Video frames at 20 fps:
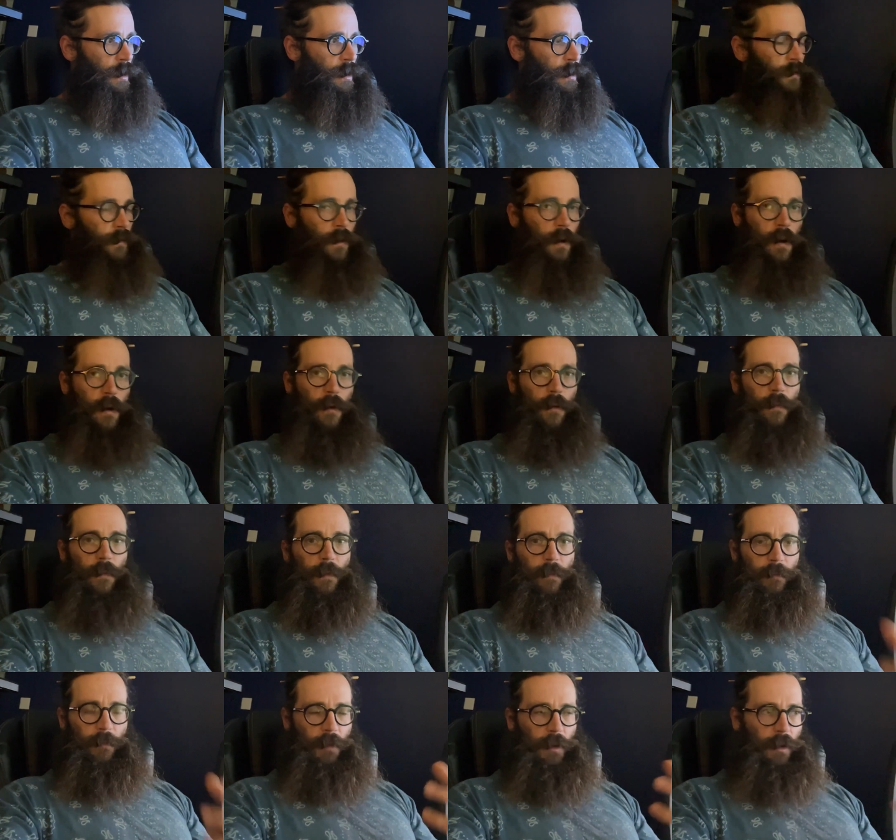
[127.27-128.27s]

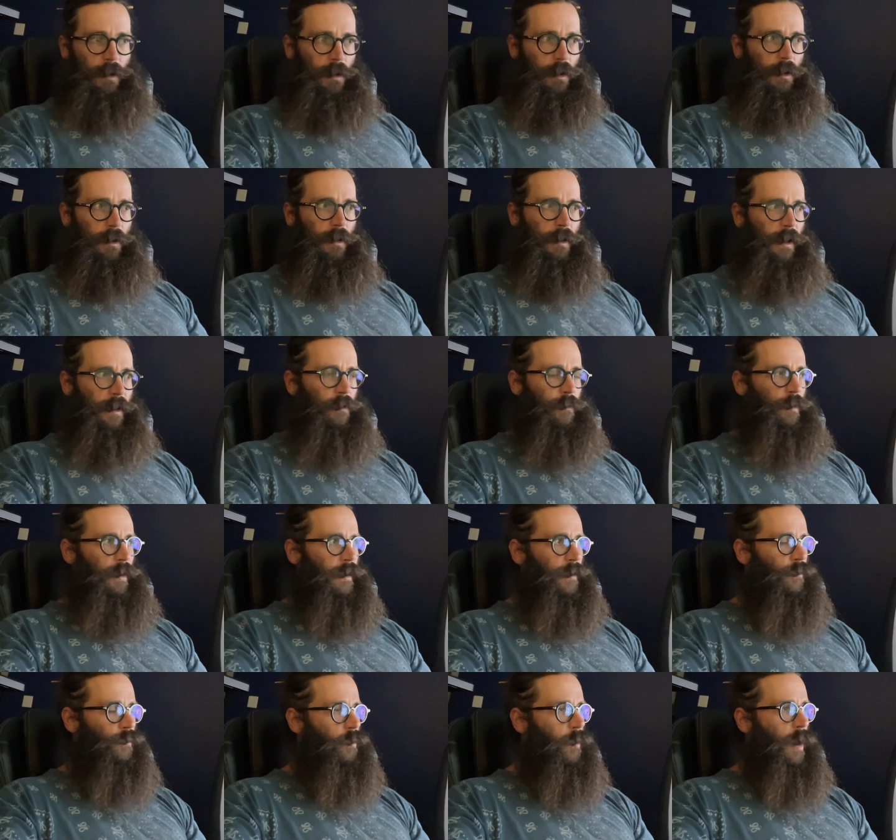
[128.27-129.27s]
So
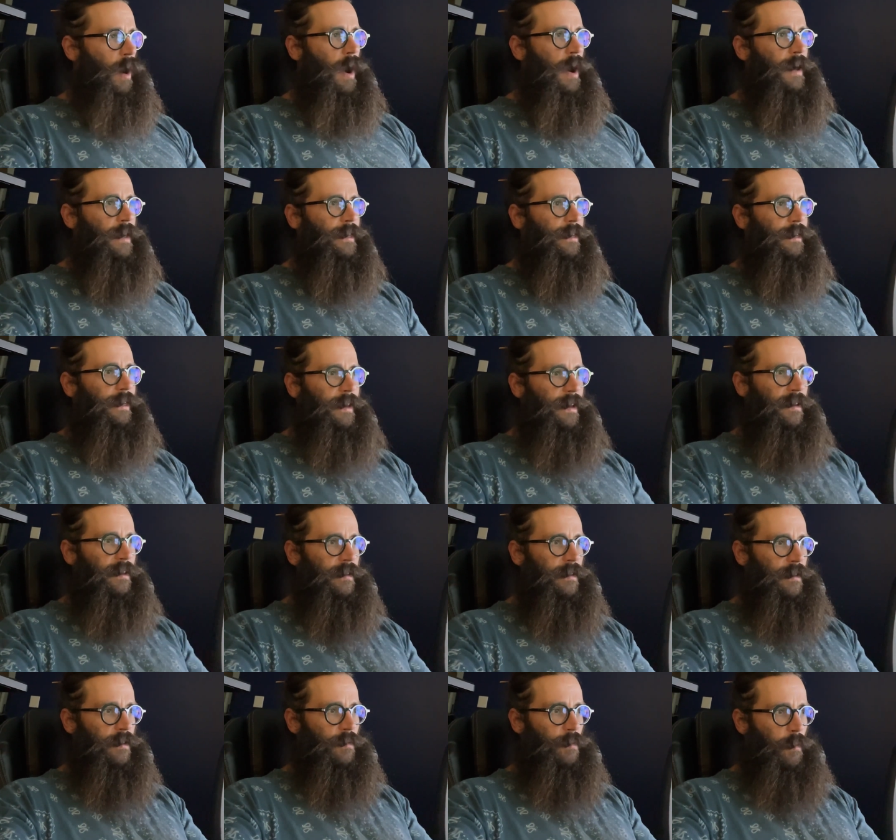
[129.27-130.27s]
that's why
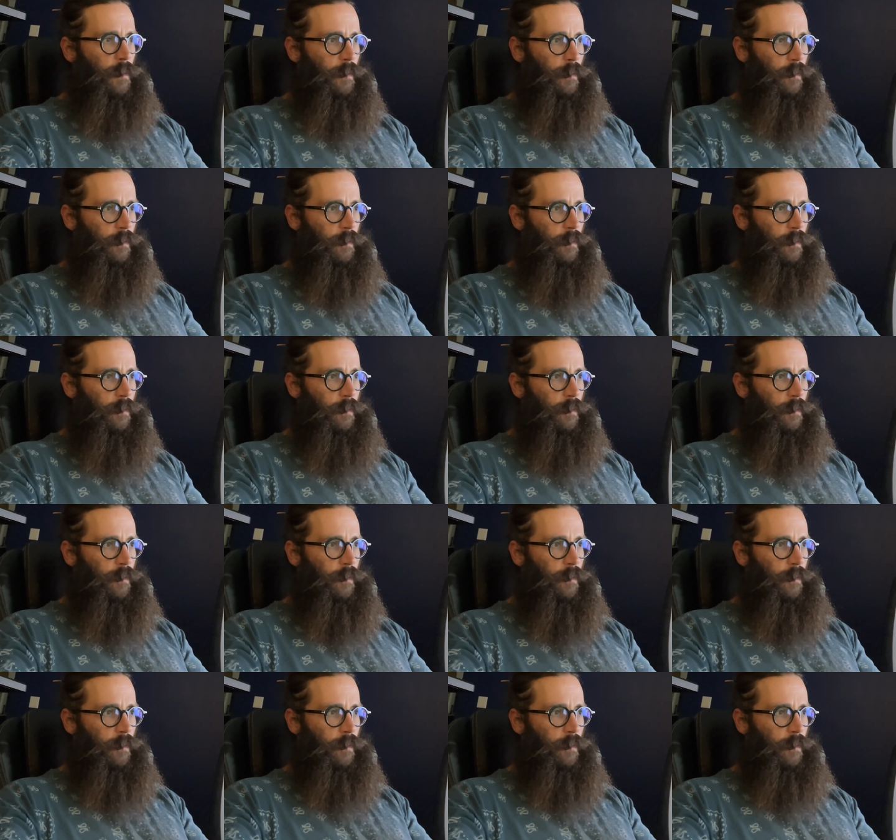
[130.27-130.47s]
things